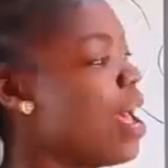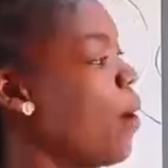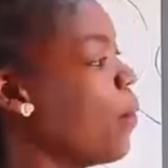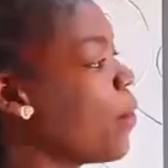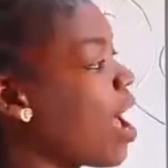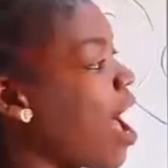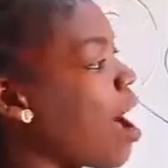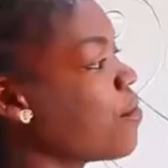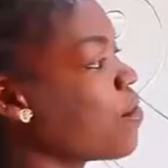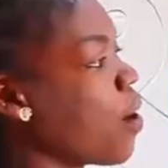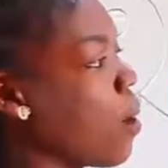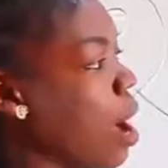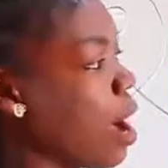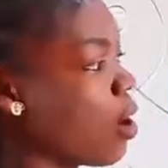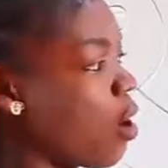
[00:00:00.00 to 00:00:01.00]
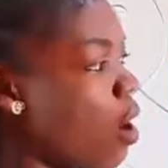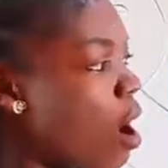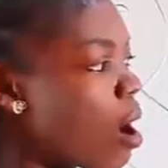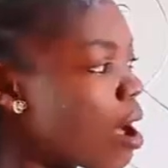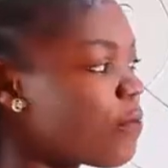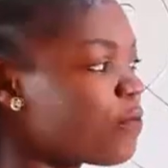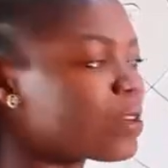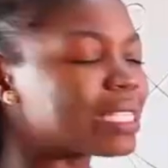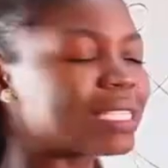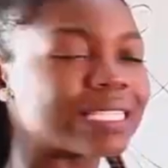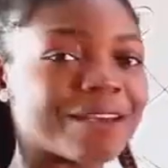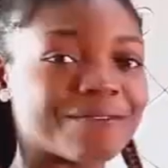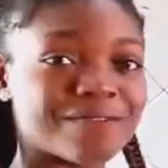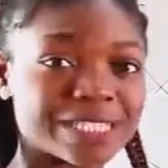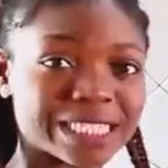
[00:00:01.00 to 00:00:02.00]
We have our Coke for
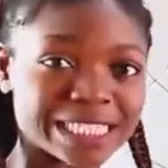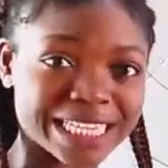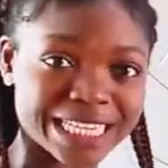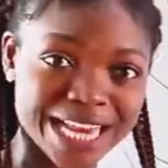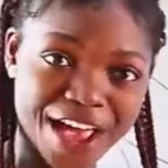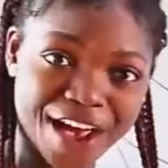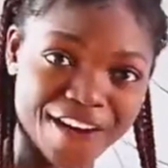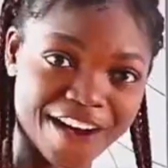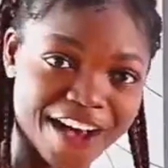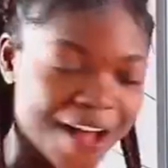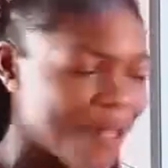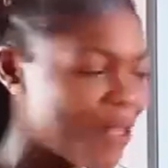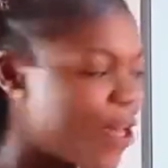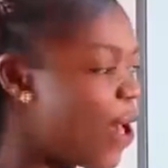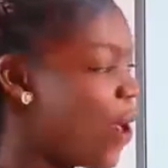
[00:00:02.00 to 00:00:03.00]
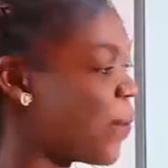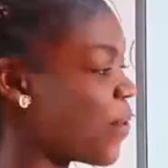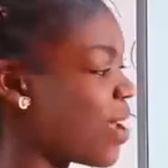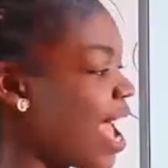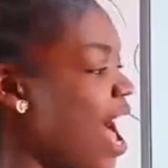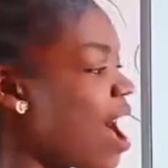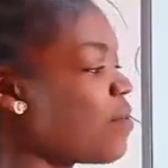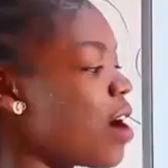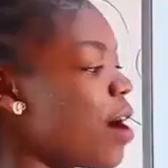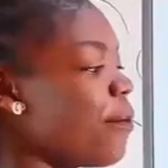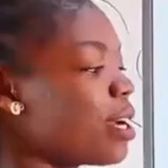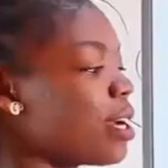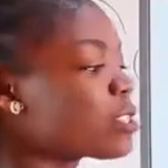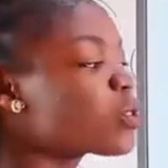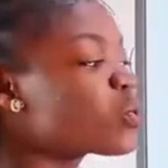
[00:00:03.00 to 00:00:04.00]
70 naira. We have
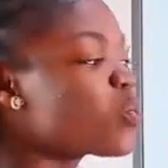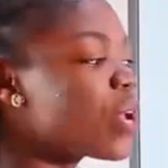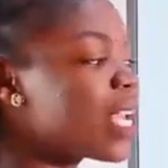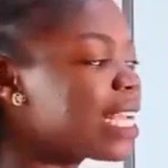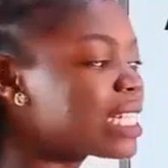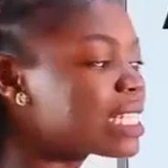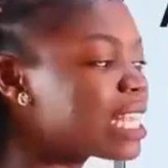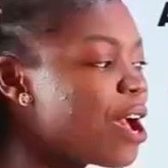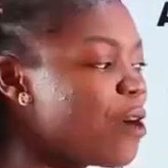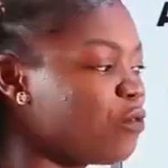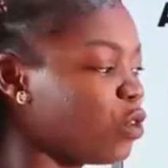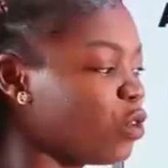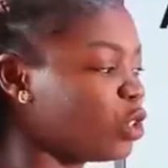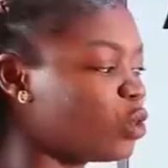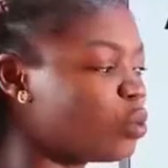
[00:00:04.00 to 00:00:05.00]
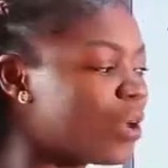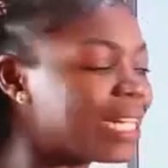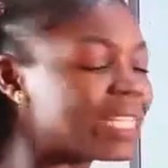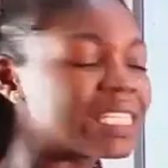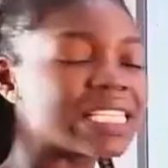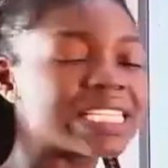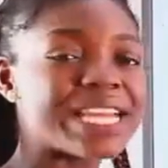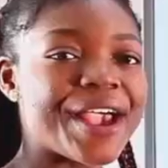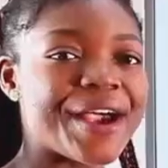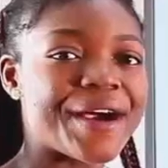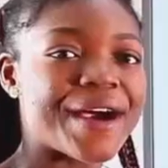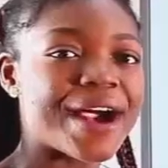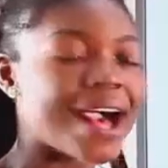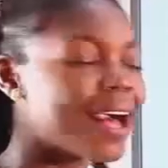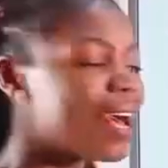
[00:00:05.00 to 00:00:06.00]
our sweets for 20
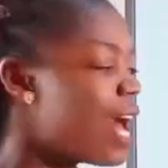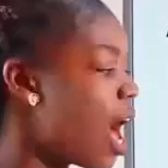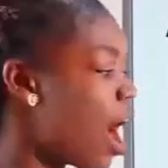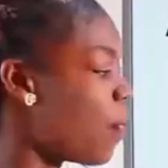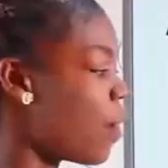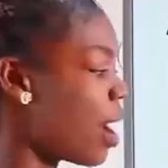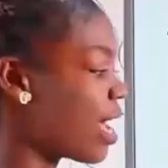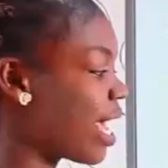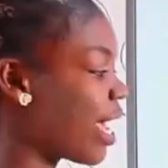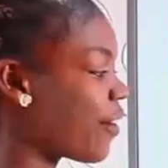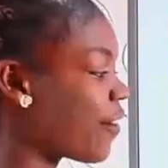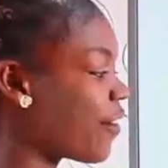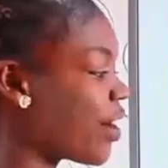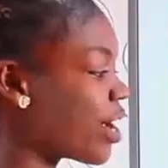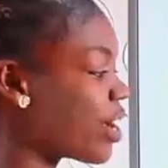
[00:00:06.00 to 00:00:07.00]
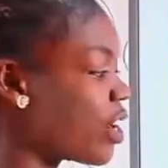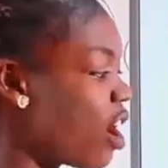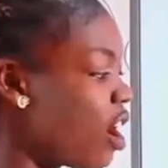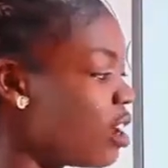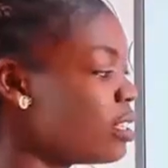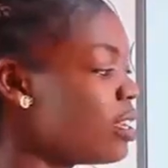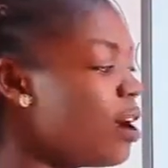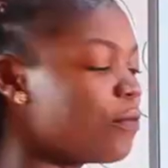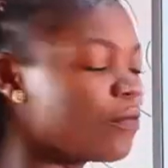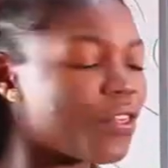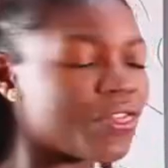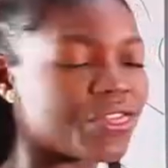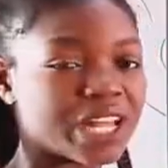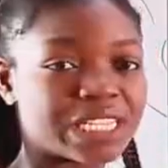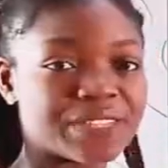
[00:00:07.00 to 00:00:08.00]
naira. Our crayon for
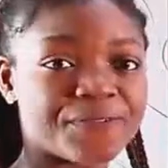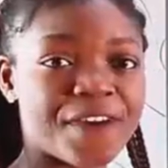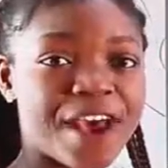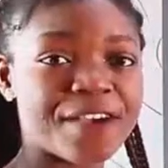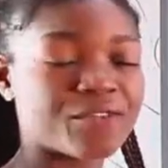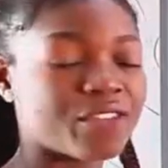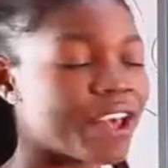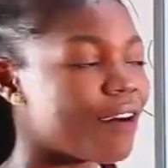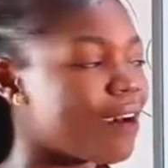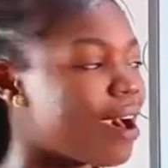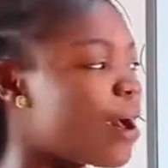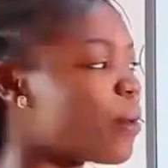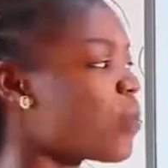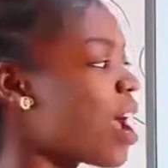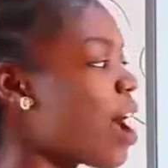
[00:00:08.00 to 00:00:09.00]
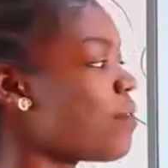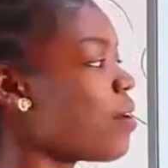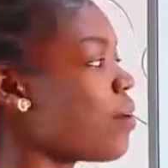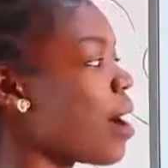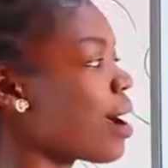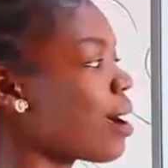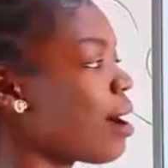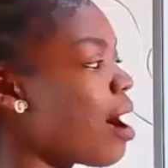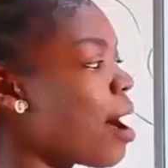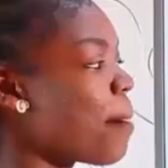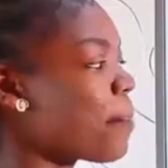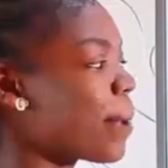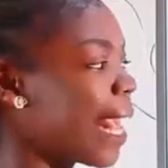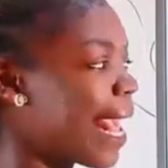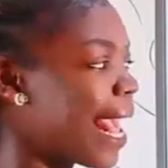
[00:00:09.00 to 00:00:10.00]
35 naira. We have our
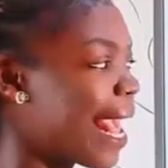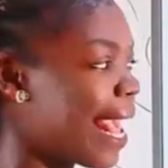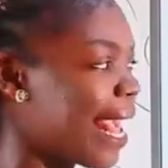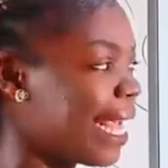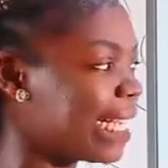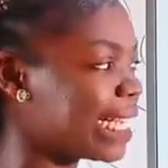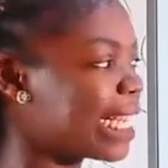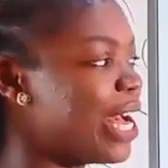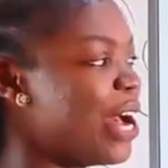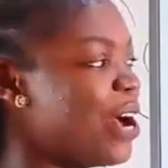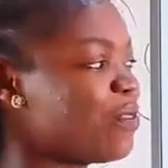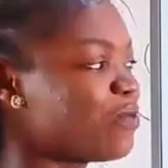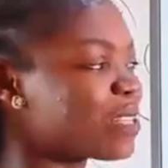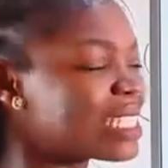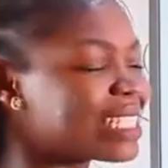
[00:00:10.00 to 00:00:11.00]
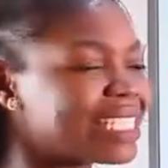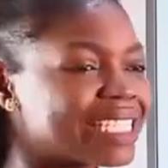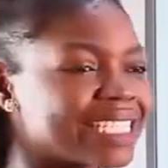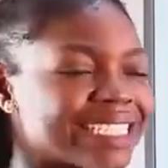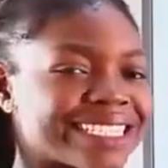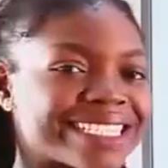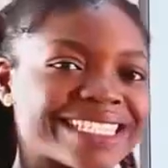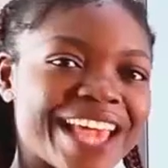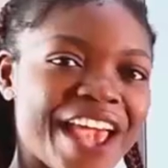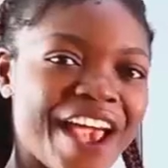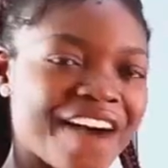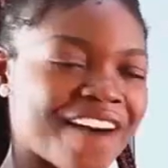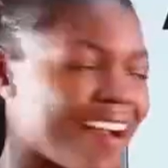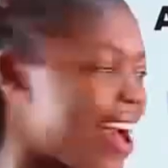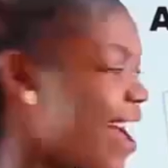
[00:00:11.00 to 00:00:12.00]
cupcake for 60
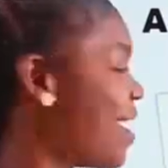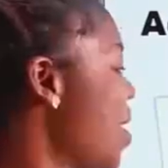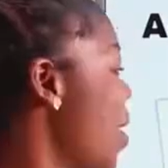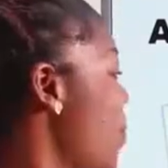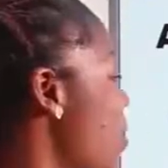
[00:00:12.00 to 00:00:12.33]
naira.